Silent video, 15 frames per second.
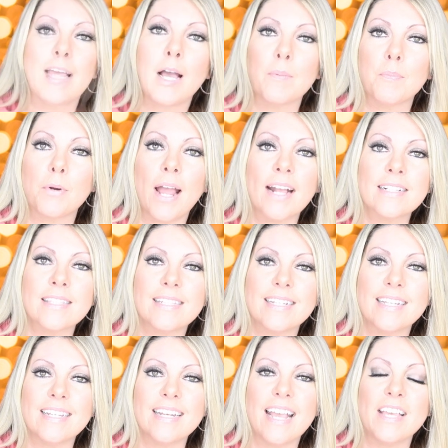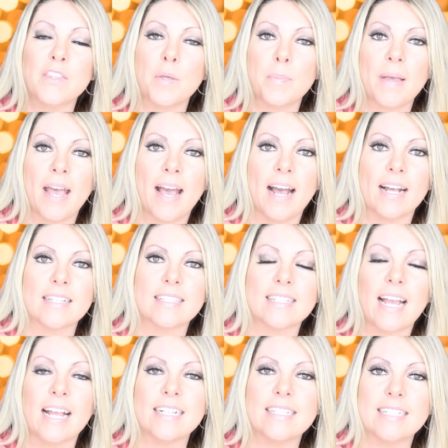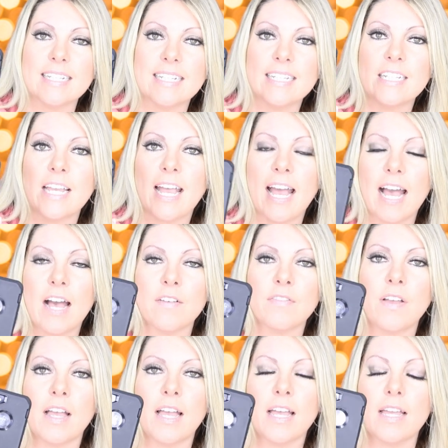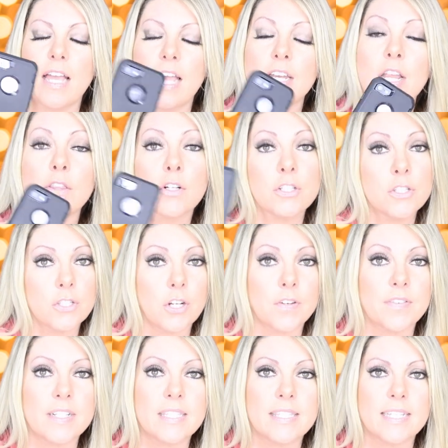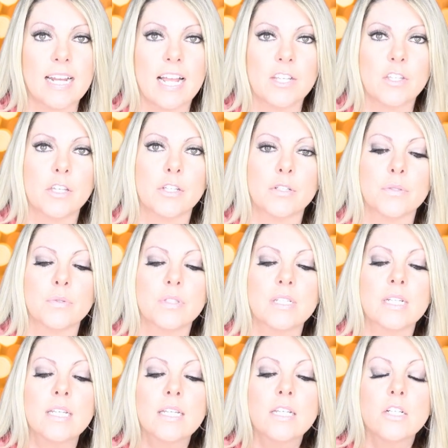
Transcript: Now Braxton, in the past, I did have a, uh, another service that I used